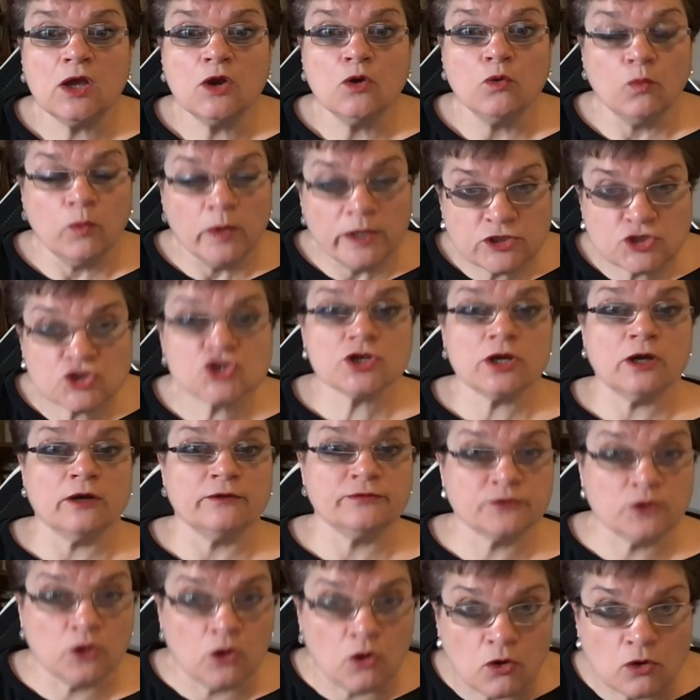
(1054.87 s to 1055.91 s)
which
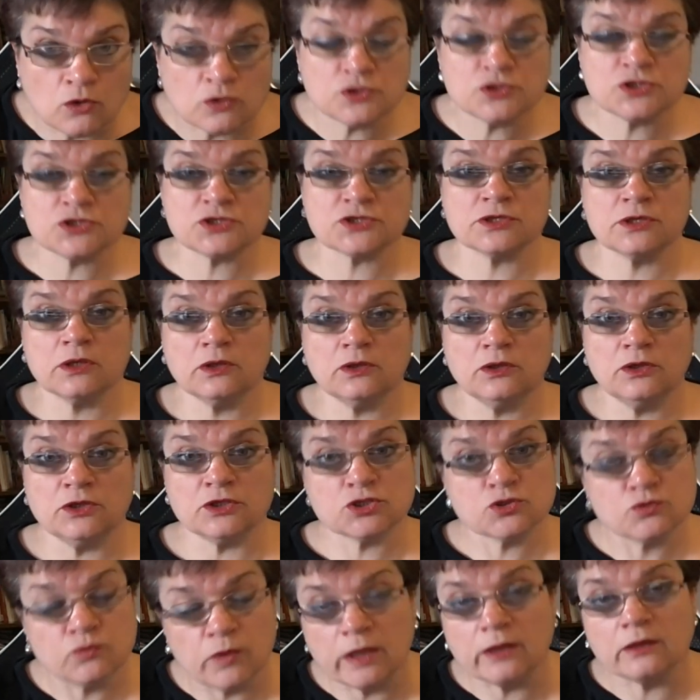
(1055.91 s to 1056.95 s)
of course
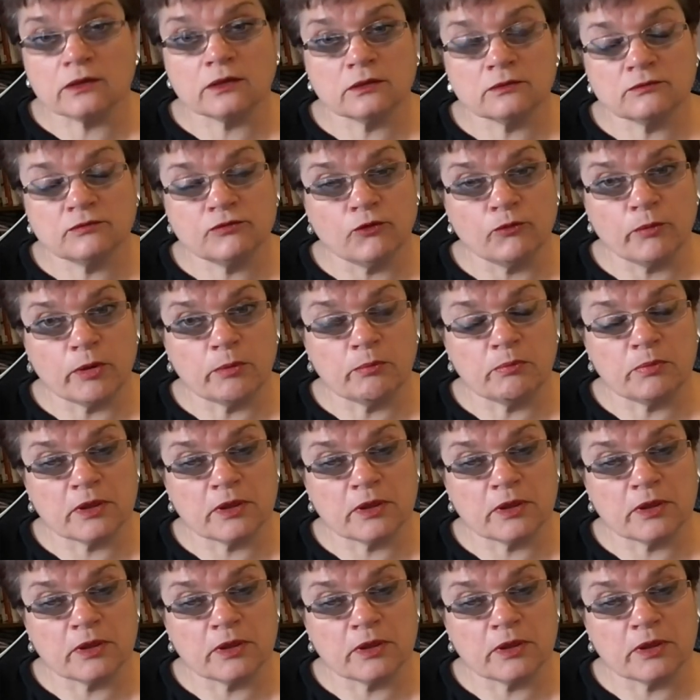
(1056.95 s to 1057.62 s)
is welcome for me,